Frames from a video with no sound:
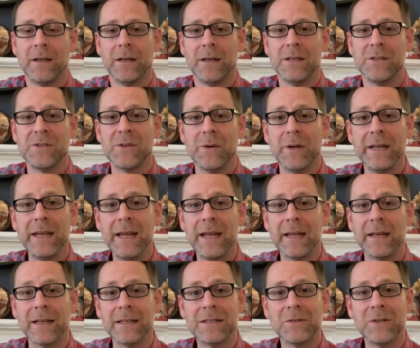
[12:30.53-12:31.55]
So
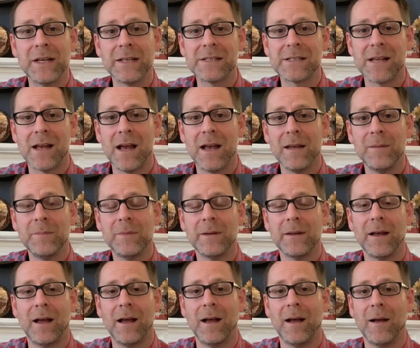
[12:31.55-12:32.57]
again, until next time,
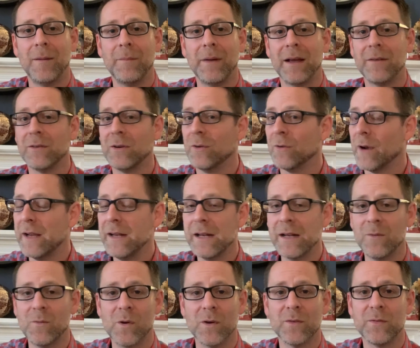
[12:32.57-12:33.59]
have a great
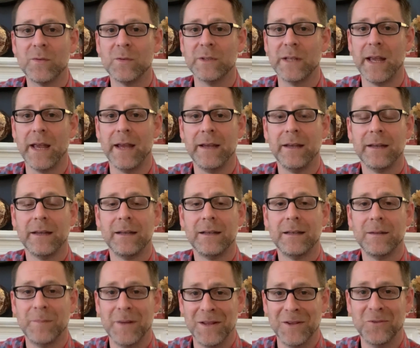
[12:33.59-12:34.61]
and wonderful day.
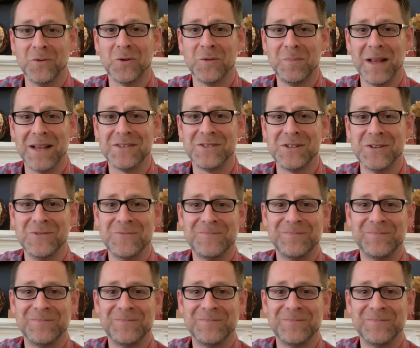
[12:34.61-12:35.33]
May the Lord bless you.